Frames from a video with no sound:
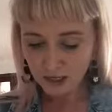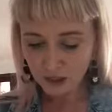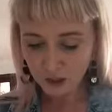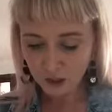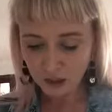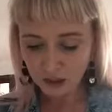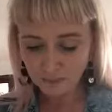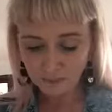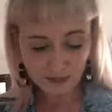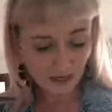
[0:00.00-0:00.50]

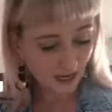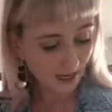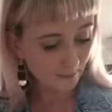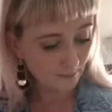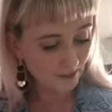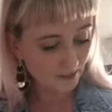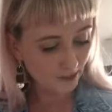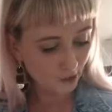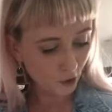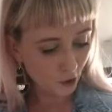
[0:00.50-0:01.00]
She
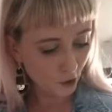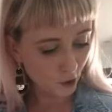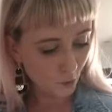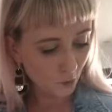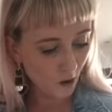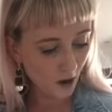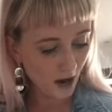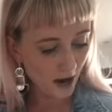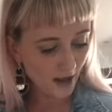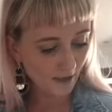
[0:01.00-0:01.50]
became so
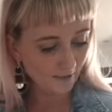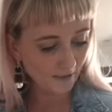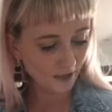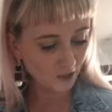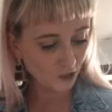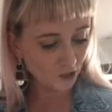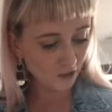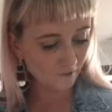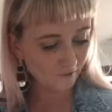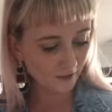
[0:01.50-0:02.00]
quiet
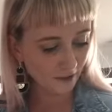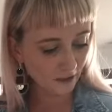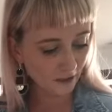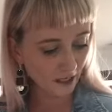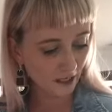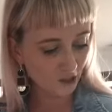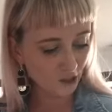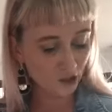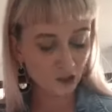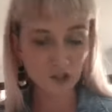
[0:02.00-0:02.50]
that she felt
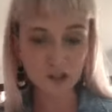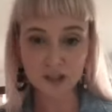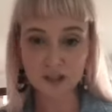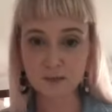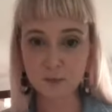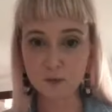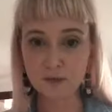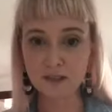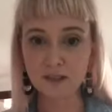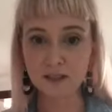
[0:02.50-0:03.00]
like she
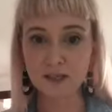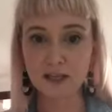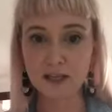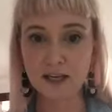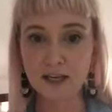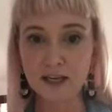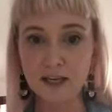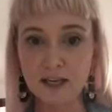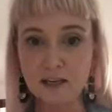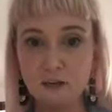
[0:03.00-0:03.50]
just wasn't
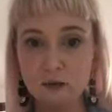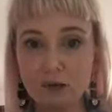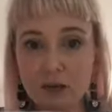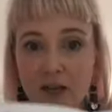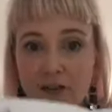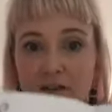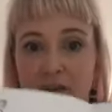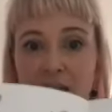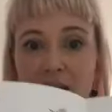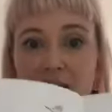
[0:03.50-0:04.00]
there. Look
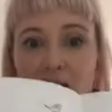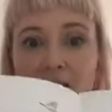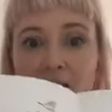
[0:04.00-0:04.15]
at that